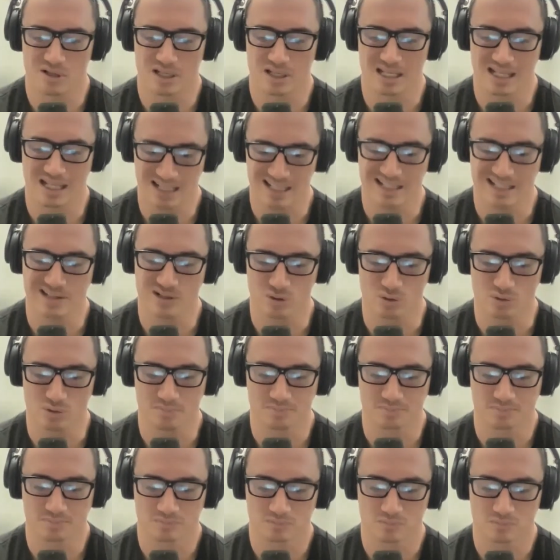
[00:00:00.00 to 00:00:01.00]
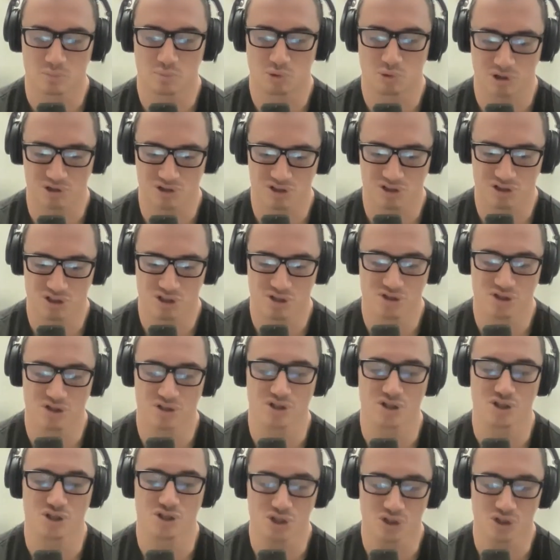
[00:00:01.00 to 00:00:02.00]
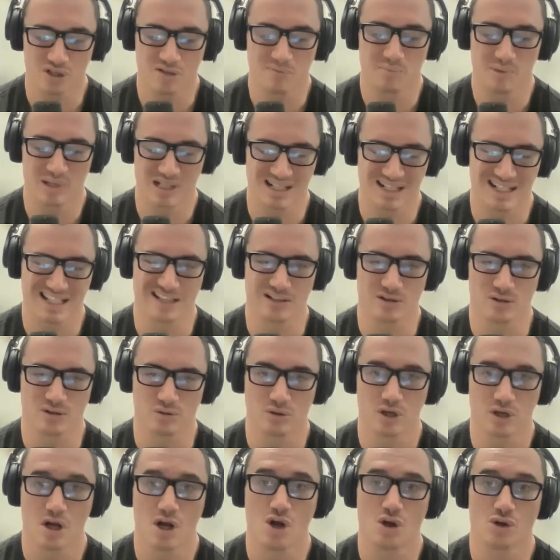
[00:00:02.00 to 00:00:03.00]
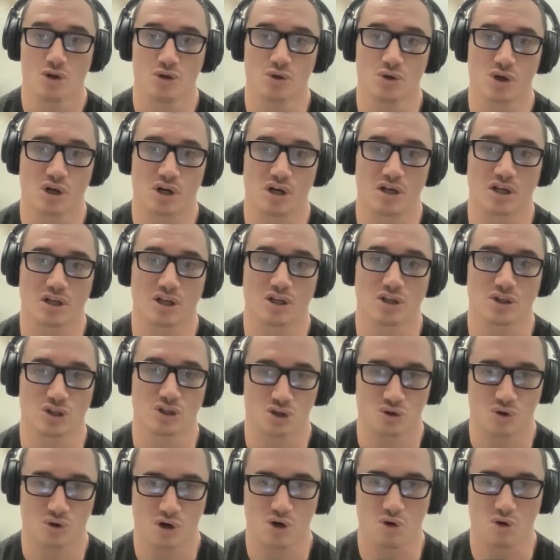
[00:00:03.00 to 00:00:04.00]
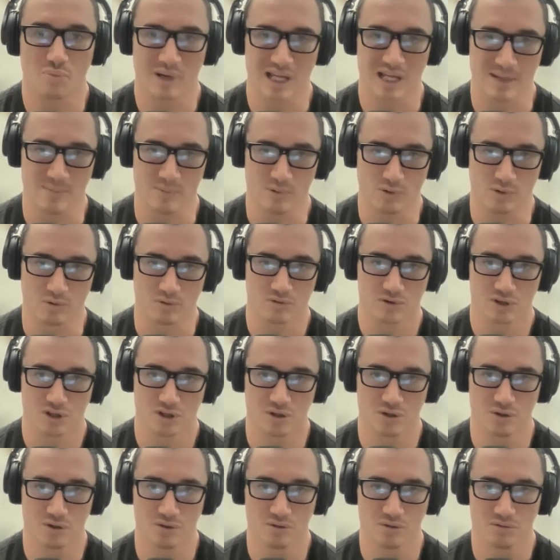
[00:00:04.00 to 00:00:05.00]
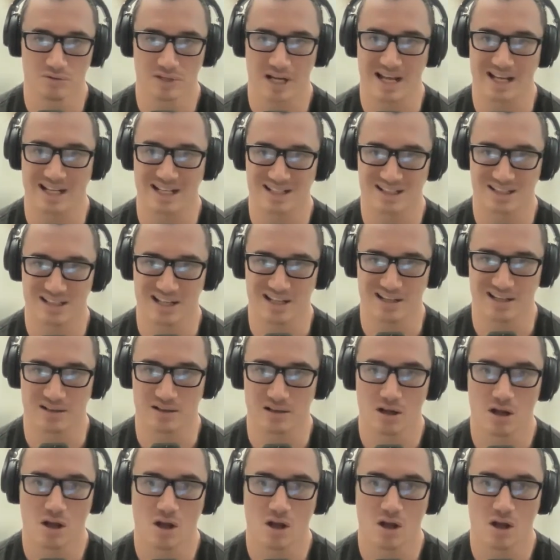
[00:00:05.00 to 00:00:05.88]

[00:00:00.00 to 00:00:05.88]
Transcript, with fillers: illegal. Prostitution shouldn't be illegal. You can't control people to that extent.